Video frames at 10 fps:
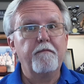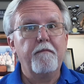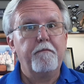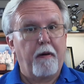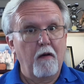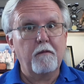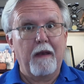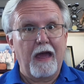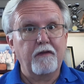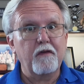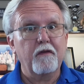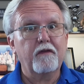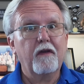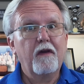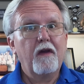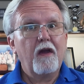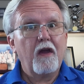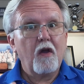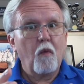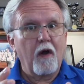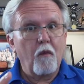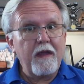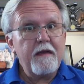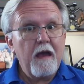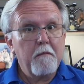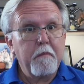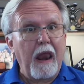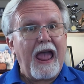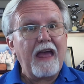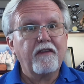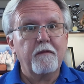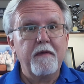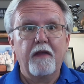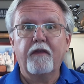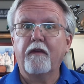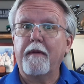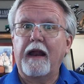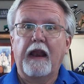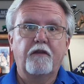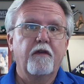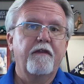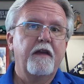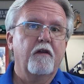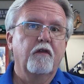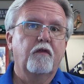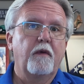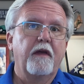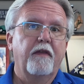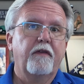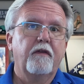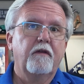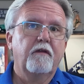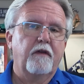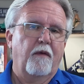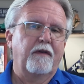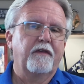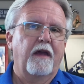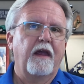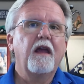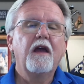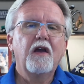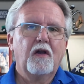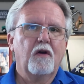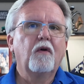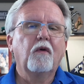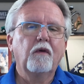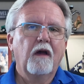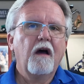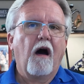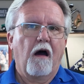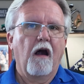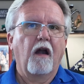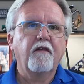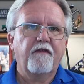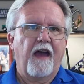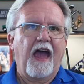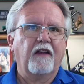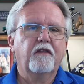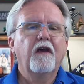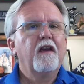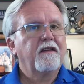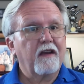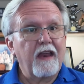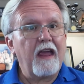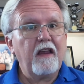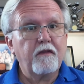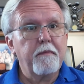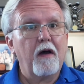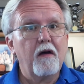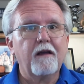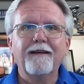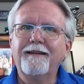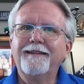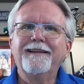of Bunk Blasters, where we blast myths about electric vehicles with, shall we say, cold, hard facts. Today's bunk: